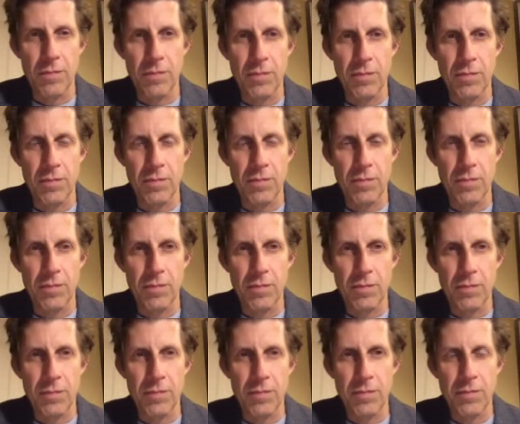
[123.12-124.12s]

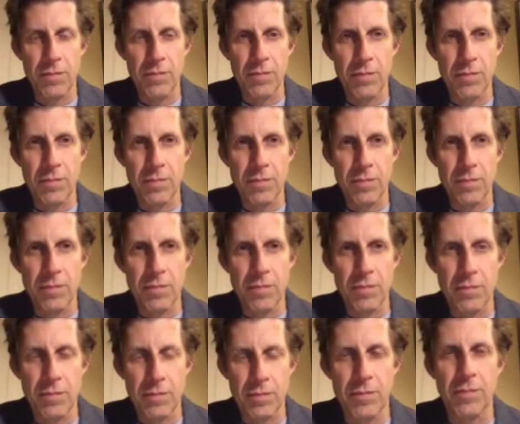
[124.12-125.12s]

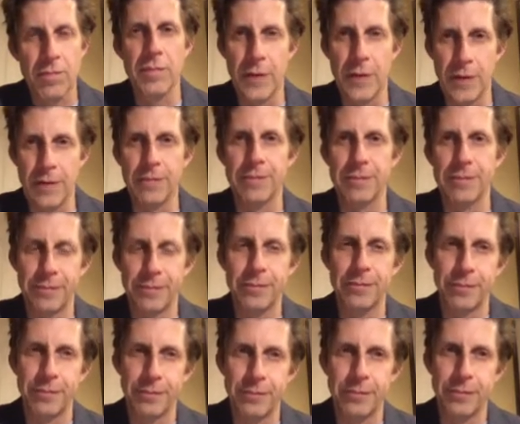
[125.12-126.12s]

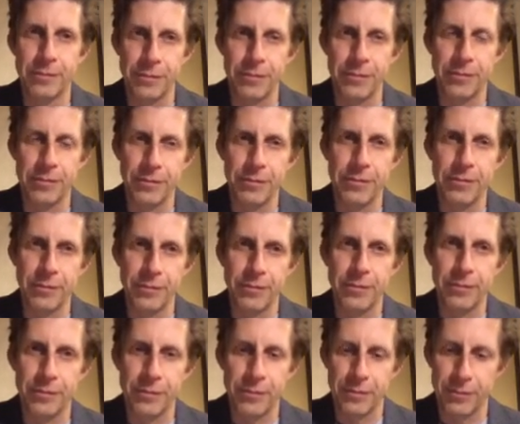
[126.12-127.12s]

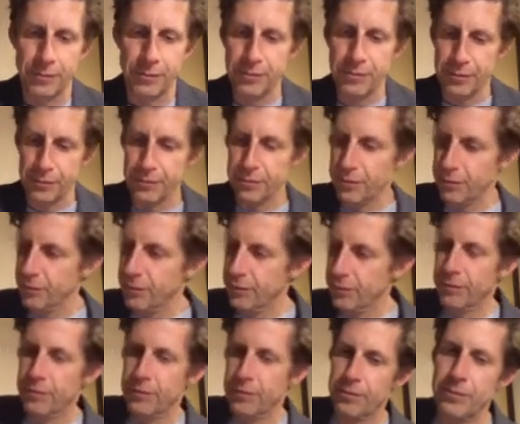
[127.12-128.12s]

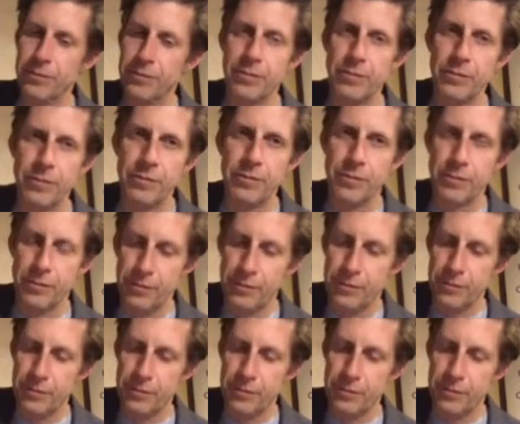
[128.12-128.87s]
(silent)